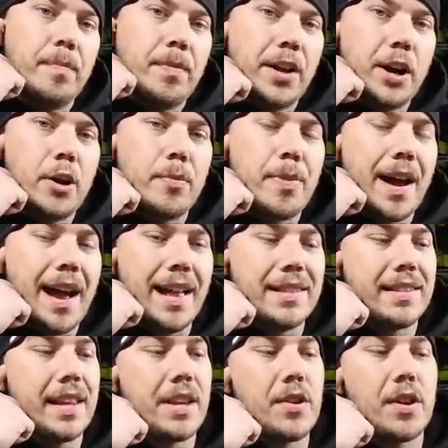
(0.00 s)
AirPods
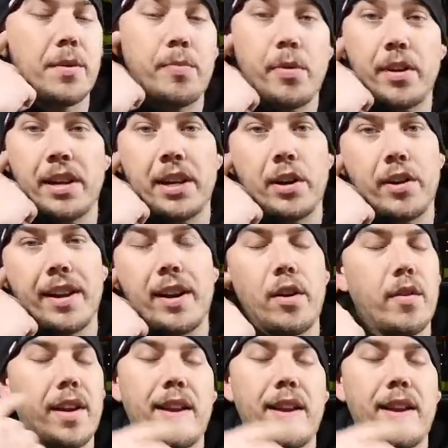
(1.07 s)
that you could put in your ear,